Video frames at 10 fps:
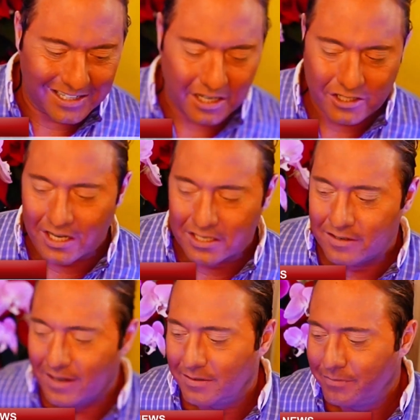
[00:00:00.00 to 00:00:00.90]
It's
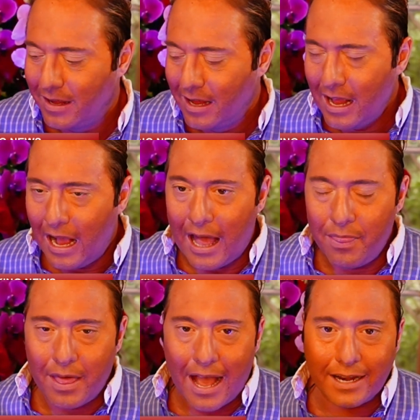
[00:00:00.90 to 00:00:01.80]
unjustified.
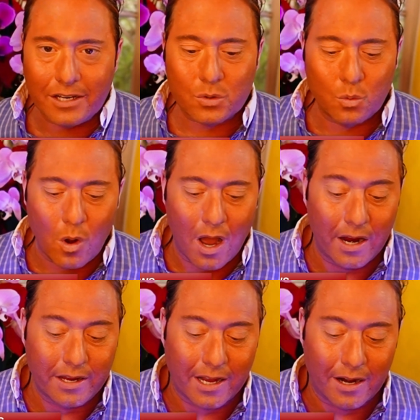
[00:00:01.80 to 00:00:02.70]
And that is
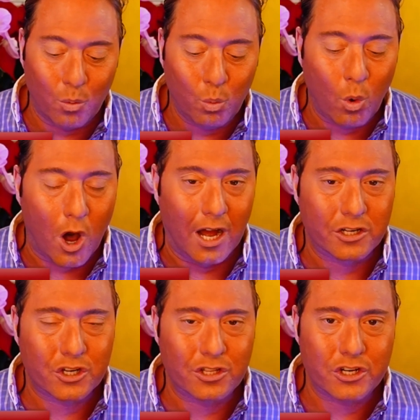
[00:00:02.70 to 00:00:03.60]
why you got to
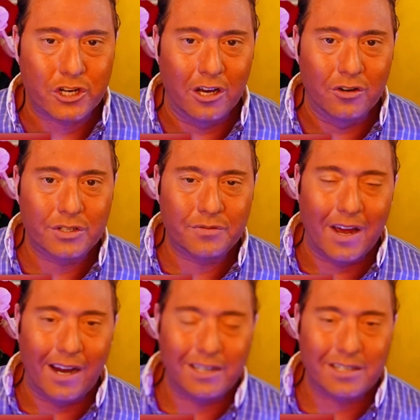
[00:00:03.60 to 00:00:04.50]
watch the shows.
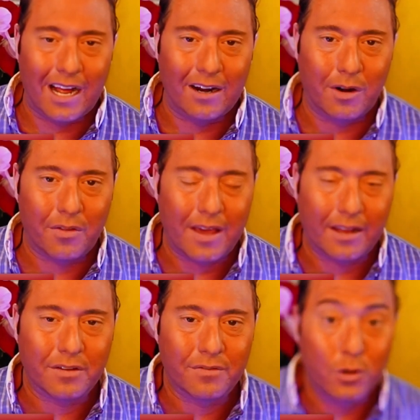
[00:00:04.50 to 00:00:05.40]
Finally, tonight, I want to
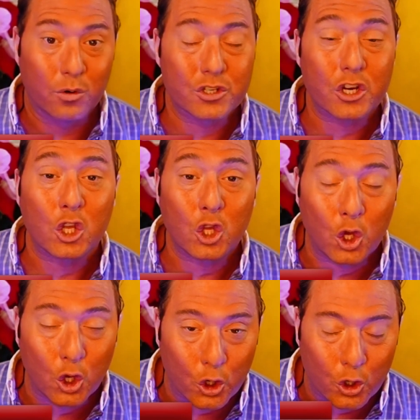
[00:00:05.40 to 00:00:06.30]
thank the viewers,
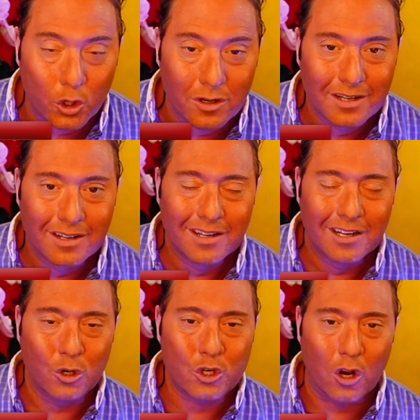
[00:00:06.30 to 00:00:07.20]
you,
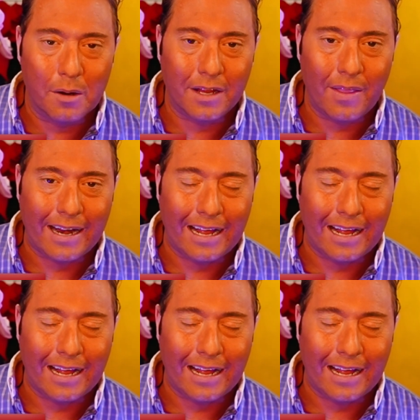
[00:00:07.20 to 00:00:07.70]
who joined me in